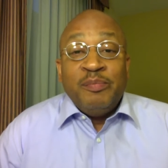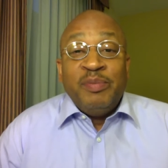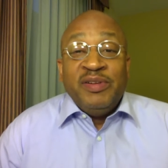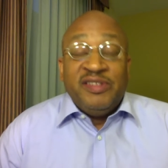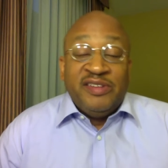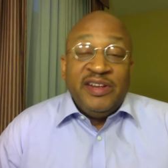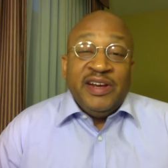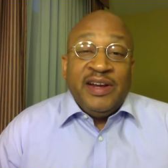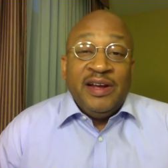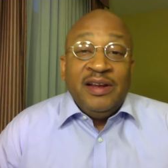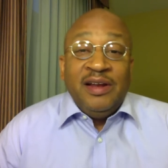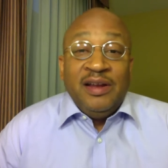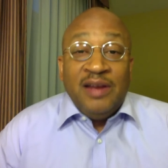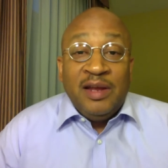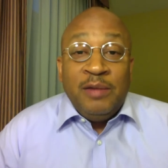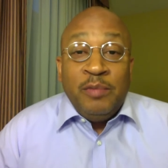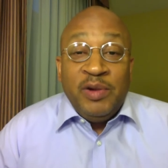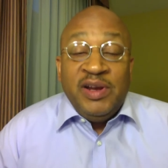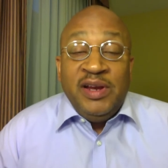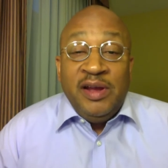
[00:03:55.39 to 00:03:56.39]

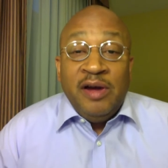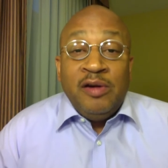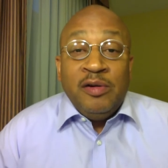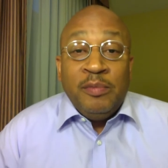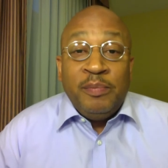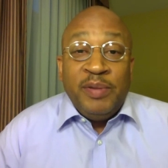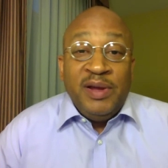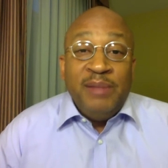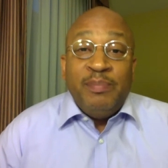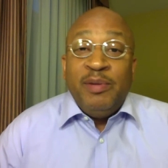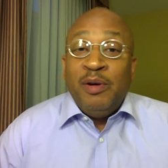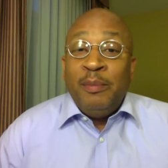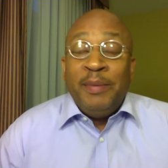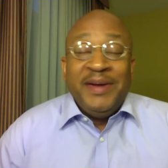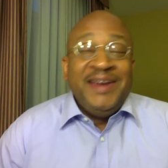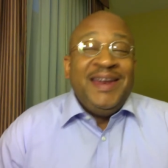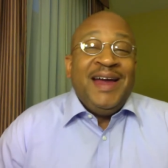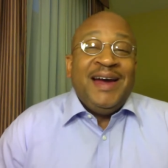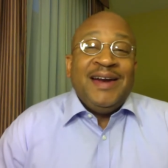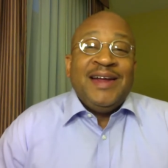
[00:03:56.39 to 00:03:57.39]
particularly with young people,
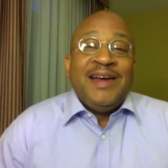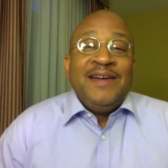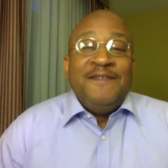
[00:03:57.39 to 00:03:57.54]
but not